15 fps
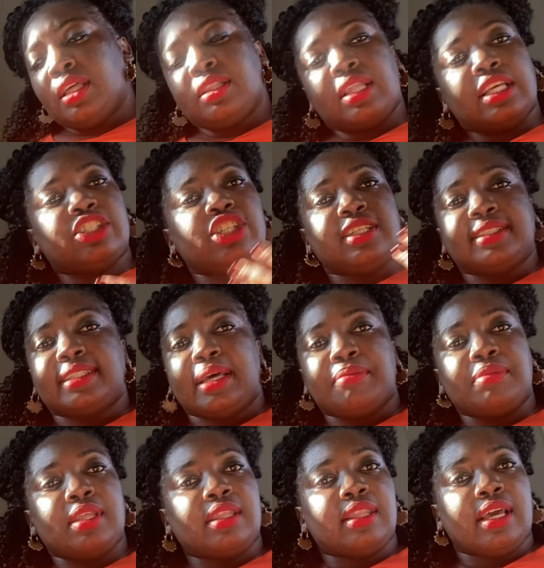that's just
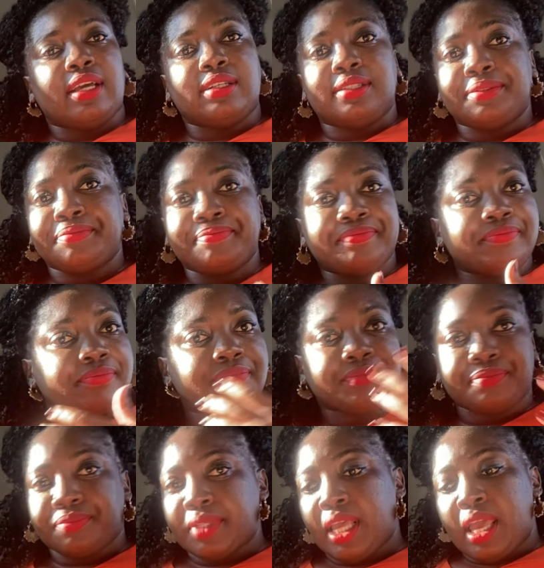something that
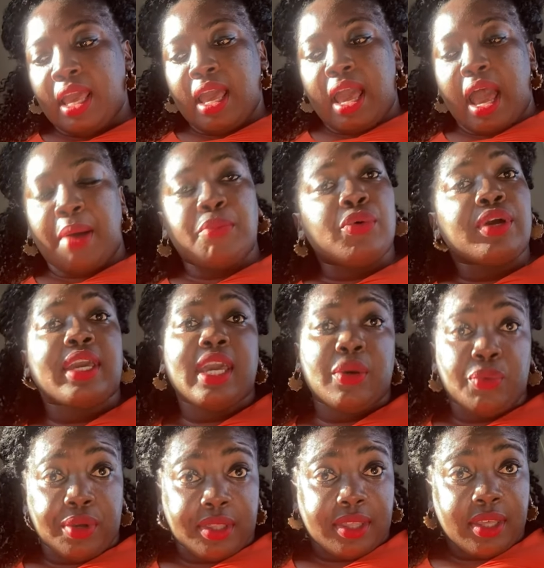I'm okay
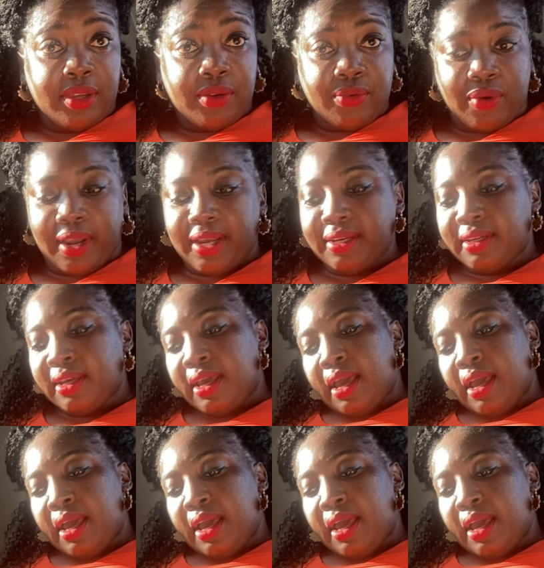with, right?